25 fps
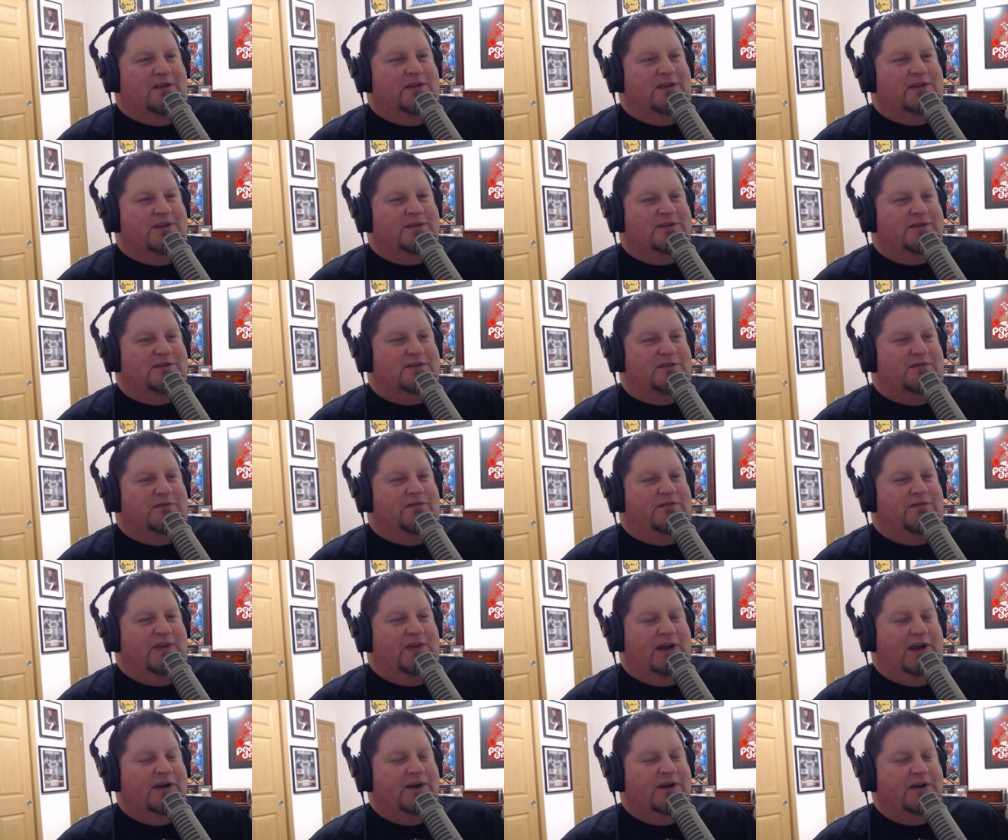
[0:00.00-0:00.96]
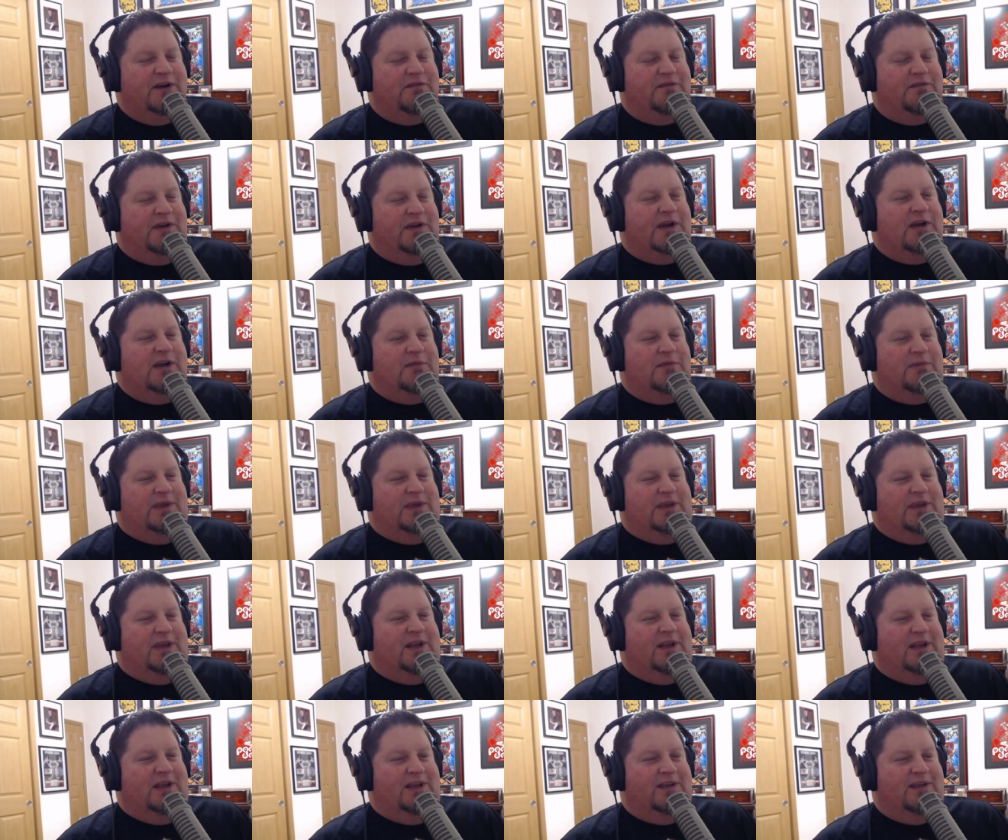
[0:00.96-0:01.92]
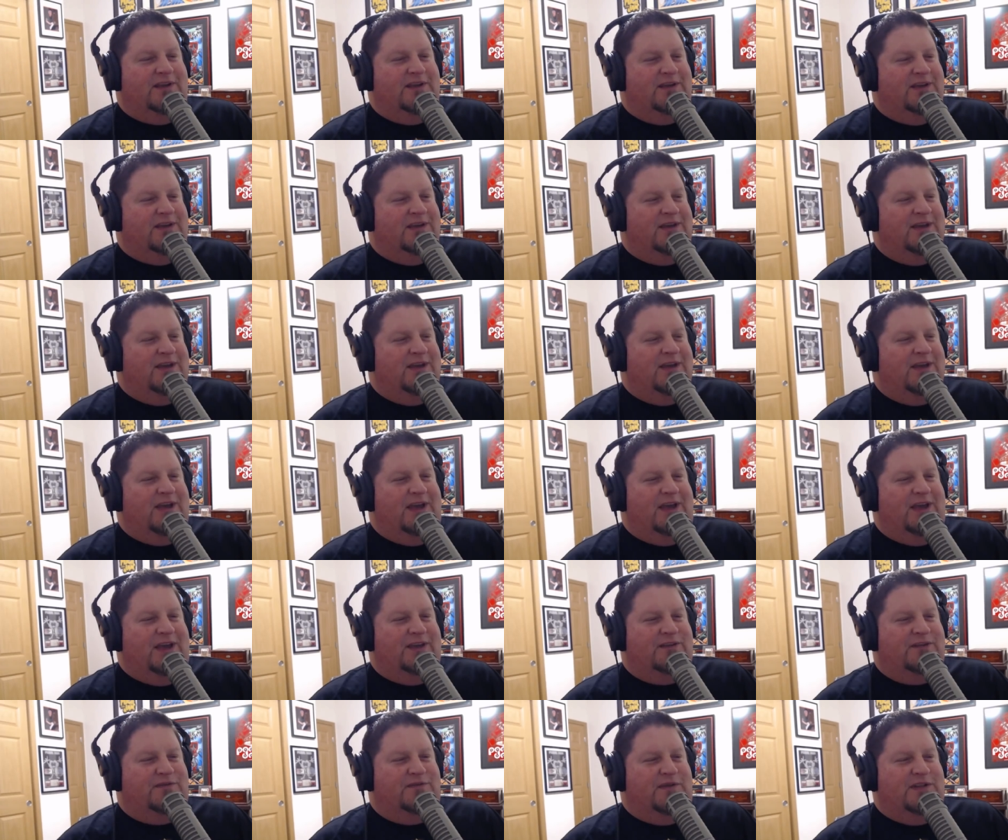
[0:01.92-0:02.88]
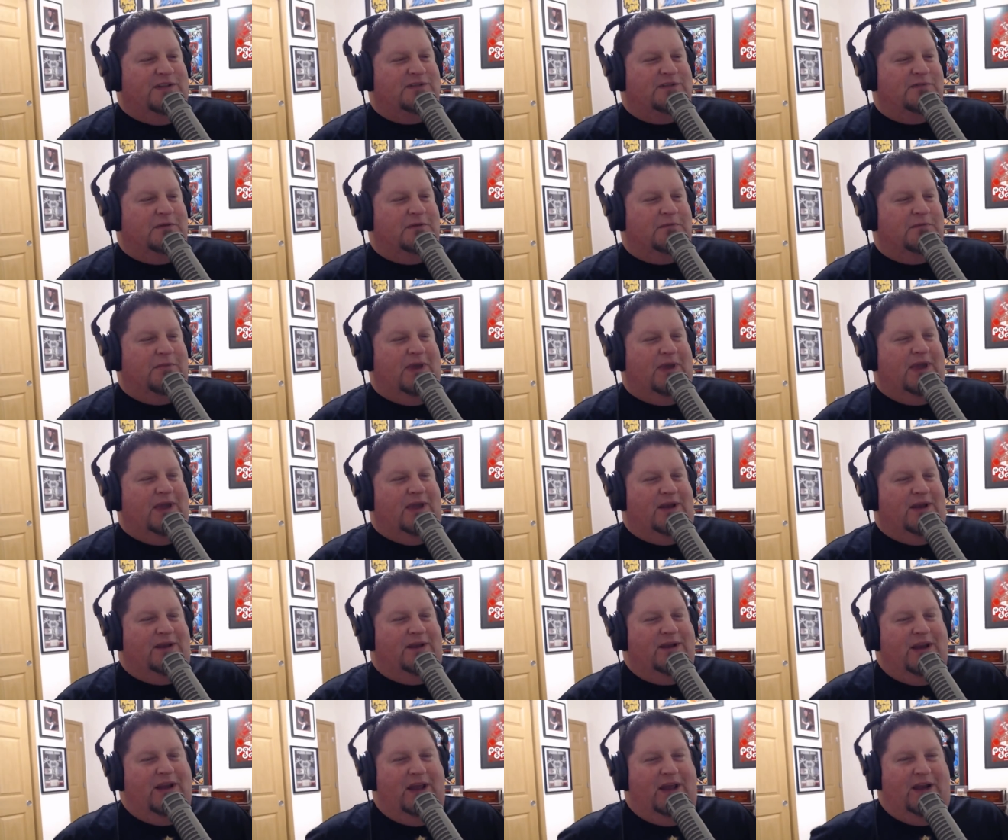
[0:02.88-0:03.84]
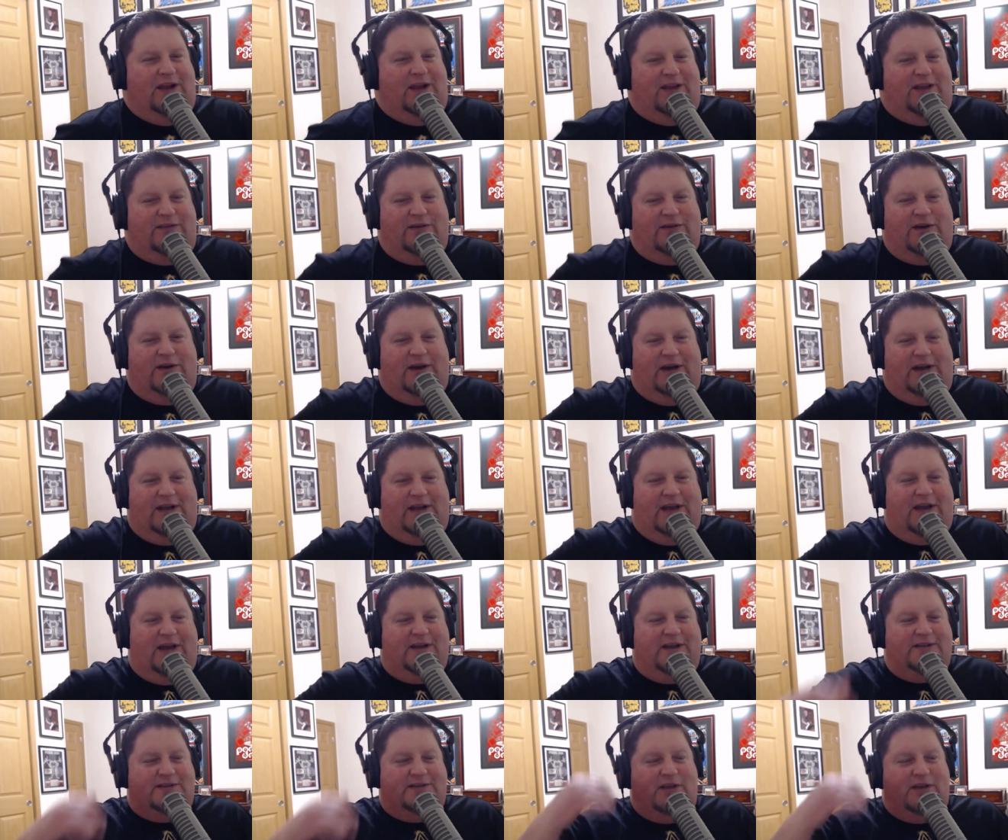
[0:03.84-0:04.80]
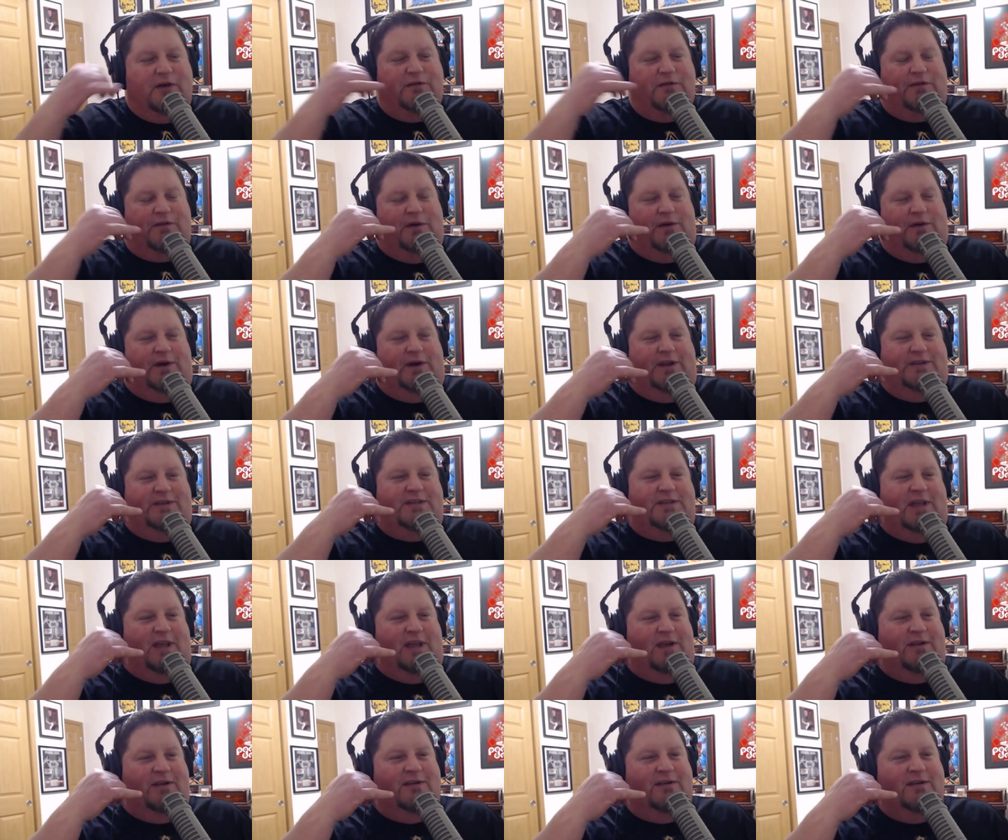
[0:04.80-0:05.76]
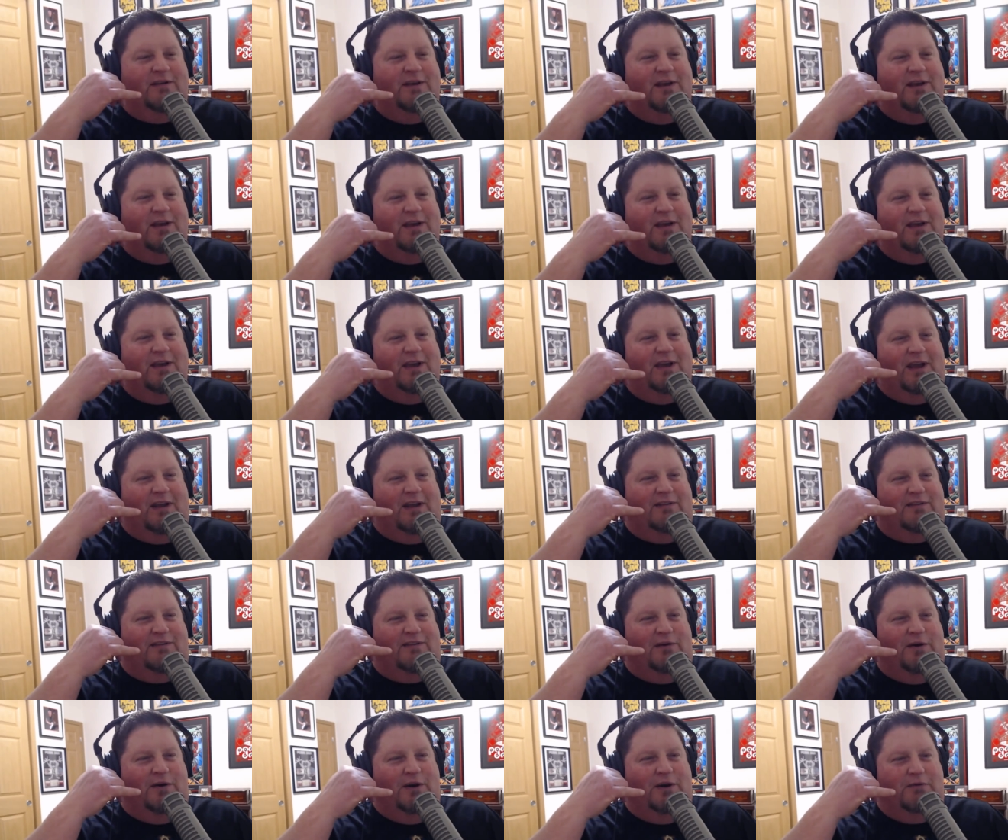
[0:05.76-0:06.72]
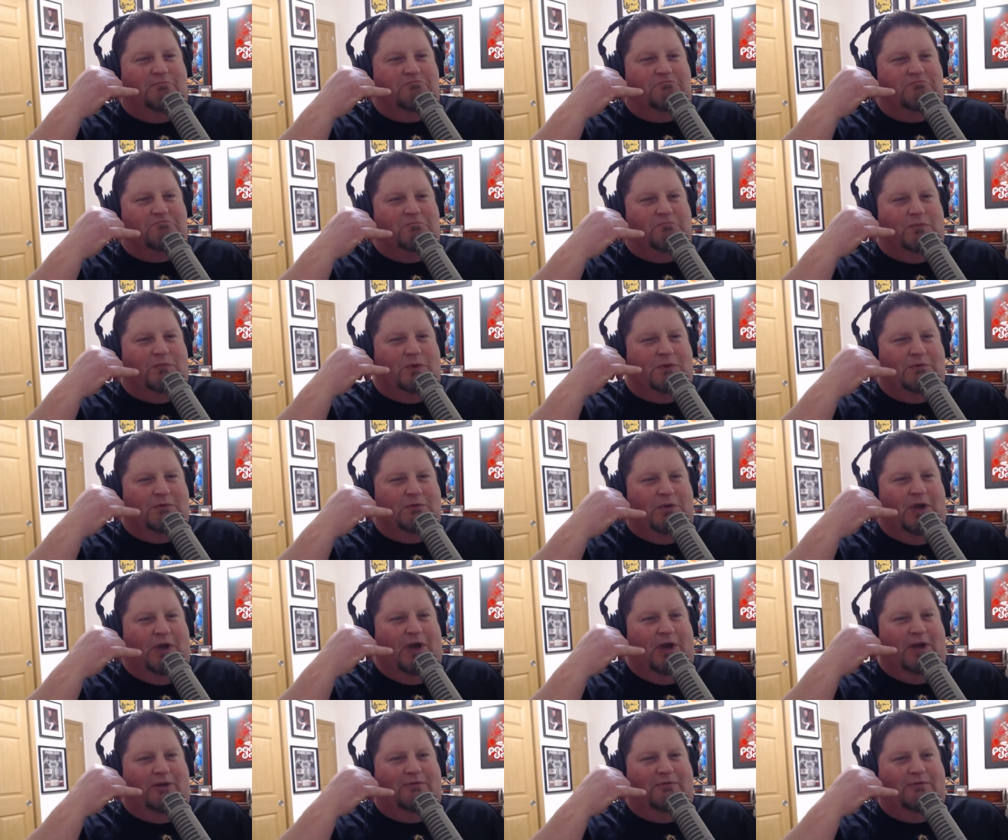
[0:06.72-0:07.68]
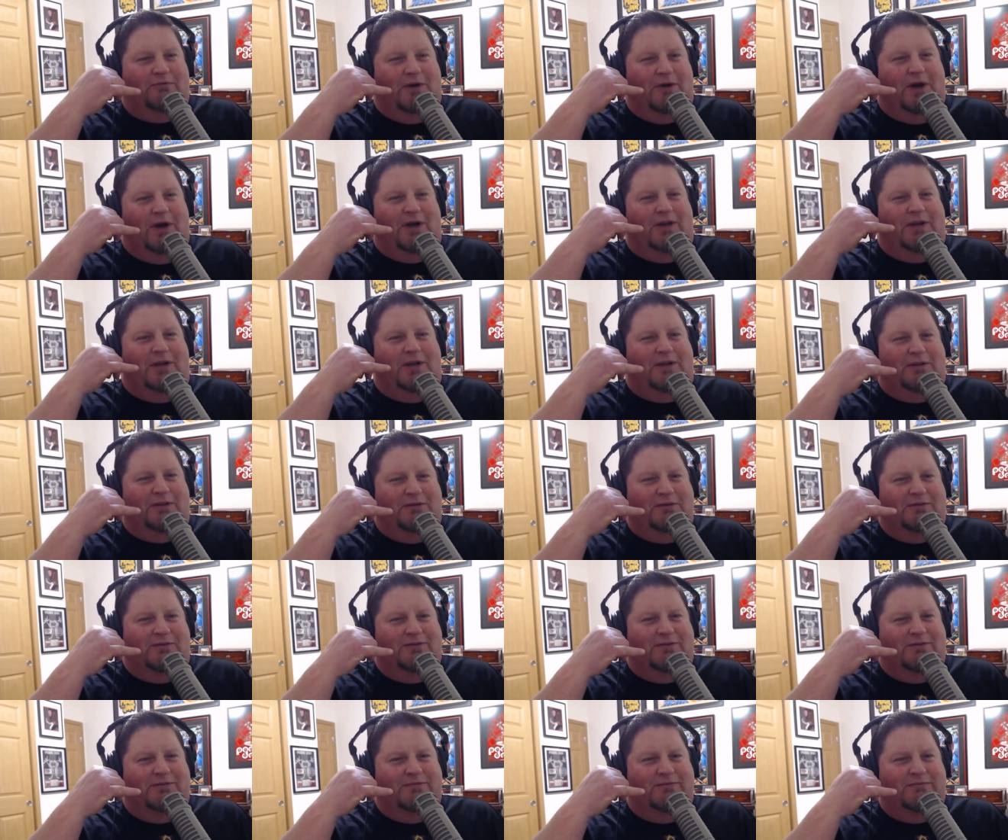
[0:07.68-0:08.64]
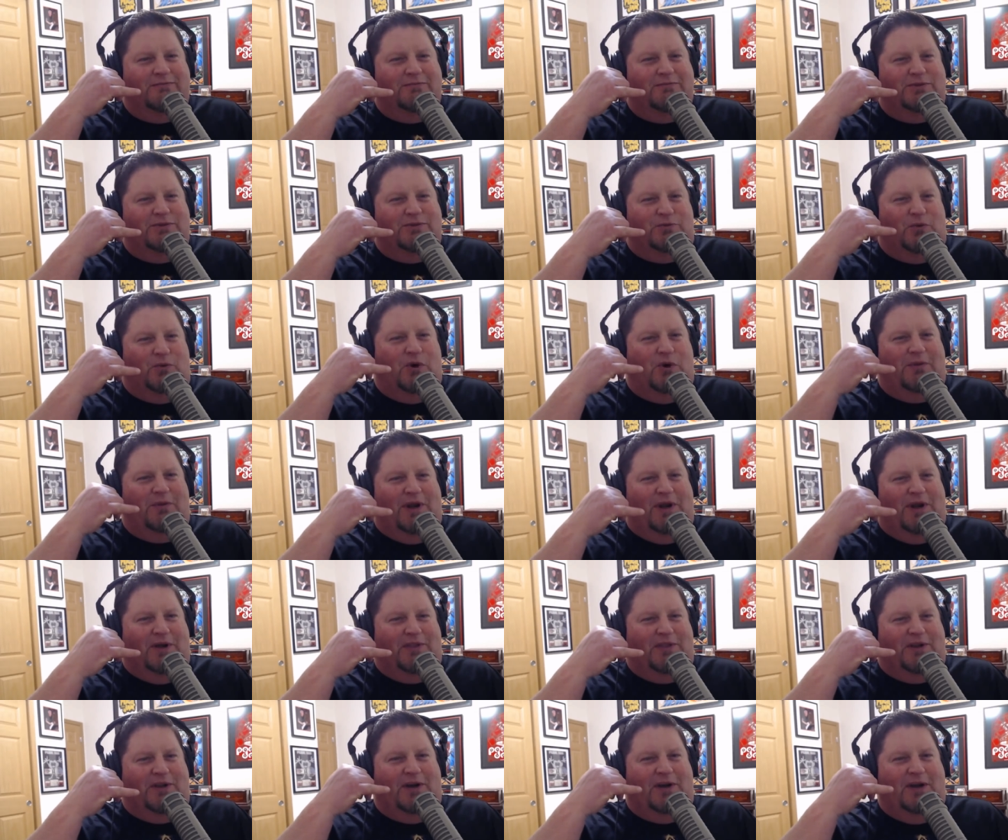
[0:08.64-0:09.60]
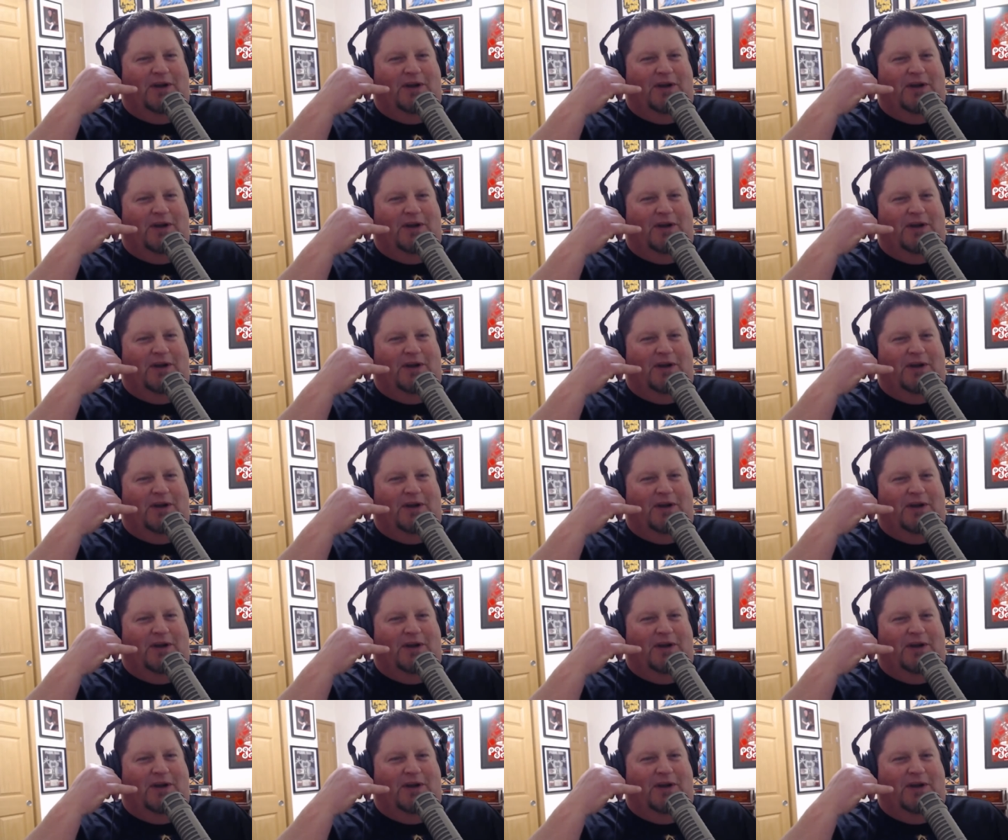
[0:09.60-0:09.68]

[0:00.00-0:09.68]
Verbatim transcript: The very, very oh god is Vince McMahon, and he's got a cell phone in his hand, and he's going, "Hey, Roddy, it's warm down there, huh?"